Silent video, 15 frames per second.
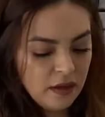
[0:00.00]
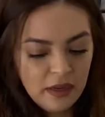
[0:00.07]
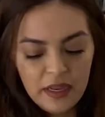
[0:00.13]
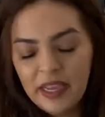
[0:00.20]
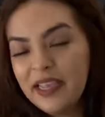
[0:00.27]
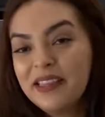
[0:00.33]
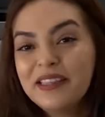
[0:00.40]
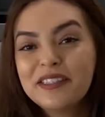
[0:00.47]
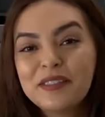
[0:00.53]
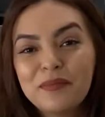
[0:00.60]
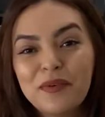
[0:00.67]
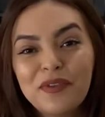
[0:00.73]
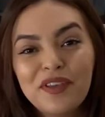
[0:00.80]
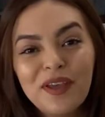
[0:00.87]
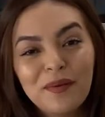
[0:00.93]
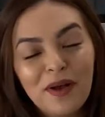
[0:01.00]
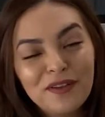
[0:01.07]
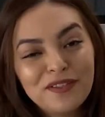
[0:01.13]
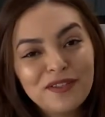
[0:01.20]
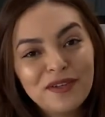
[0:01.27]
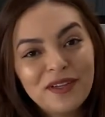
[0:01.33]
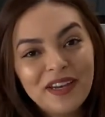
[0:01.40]
In this smoothie, I'm
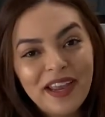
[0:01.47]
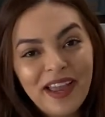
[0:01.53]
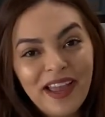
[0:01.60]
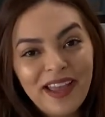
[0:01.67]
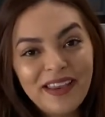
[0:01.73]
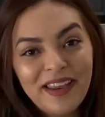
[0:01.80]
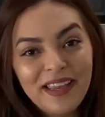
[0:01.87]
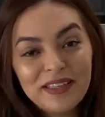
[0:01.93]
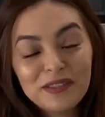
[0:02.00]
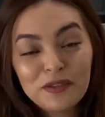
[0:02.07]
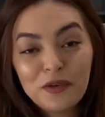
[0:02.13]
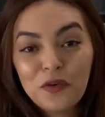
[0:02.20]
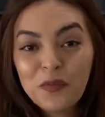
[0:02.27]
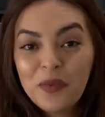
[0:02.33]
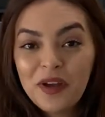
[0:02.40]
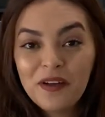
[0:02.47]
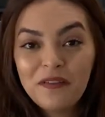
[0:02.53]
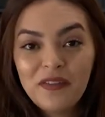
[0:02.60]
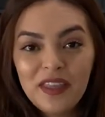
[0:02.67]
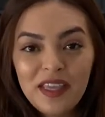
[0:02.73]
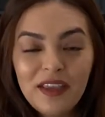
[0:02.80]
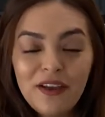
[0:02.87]
also gonna add a scoop
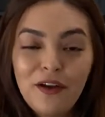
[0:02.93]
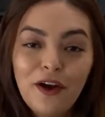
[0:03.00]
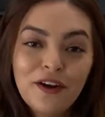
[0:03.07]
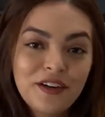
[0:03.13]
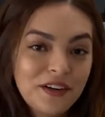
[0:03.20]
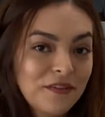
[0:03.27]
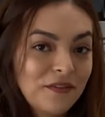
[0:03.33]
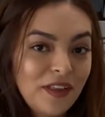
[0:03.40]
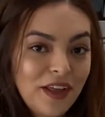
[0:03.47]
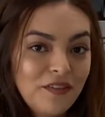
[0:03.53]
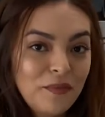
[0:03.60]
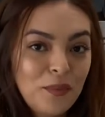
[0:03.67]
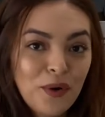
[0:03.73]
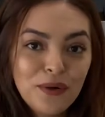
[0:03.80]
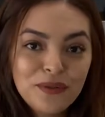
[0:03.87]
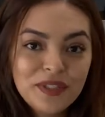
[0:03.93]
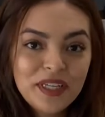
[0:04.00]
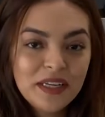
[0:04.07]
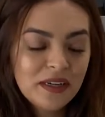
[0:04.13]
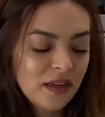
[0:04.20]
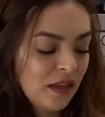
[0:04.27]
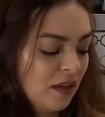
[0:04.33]
of the Garden of Life
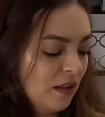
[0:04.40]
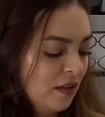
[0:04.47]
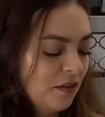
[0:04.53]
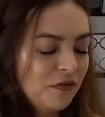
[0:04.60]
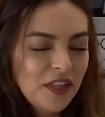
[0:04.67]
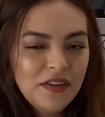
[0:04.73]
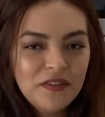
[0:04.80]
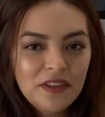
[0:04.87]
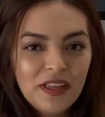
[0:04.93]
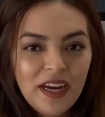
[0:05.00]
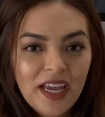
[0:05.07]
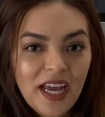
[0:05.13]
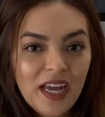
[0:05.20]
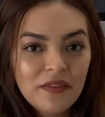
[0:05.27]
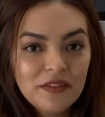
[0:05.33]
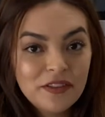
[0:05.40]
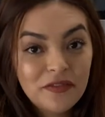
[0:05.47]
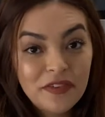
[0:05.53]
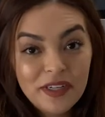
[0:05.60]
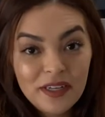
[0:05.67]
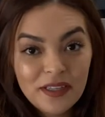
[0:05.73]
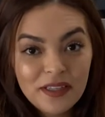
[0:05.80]
protein. The flavor that I have is
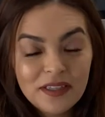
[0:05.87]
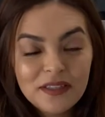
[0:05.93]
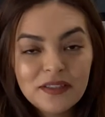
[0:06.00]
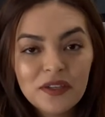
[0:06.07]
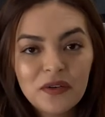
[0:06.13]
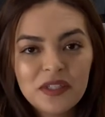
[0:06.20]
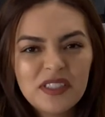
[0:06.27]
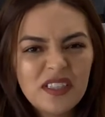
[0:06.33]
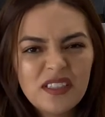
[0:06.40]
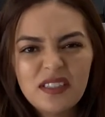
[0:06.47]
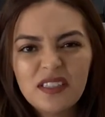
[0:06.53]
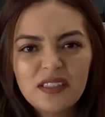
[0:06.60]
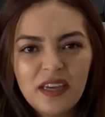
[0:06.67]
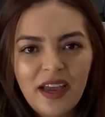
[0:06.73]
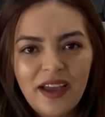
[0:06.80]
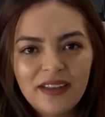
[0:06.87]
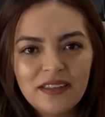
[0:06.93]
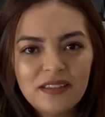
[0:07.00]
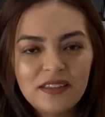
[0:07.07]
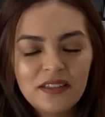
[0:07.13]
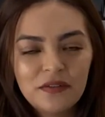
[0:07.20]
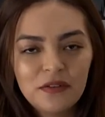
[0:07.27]
vanilla, so it's easy to add to
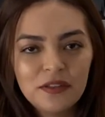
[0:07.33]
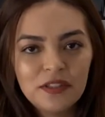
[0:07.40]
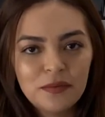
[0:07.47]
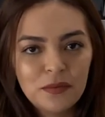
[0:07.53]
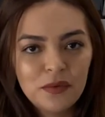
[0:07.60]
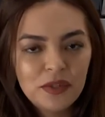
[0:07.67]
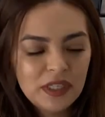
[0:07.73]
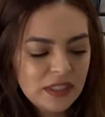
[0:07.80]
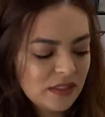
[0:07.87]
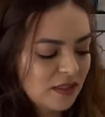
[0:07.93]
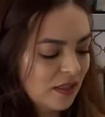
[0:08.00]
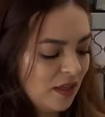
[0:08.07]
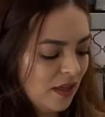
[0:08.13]
different smoothies.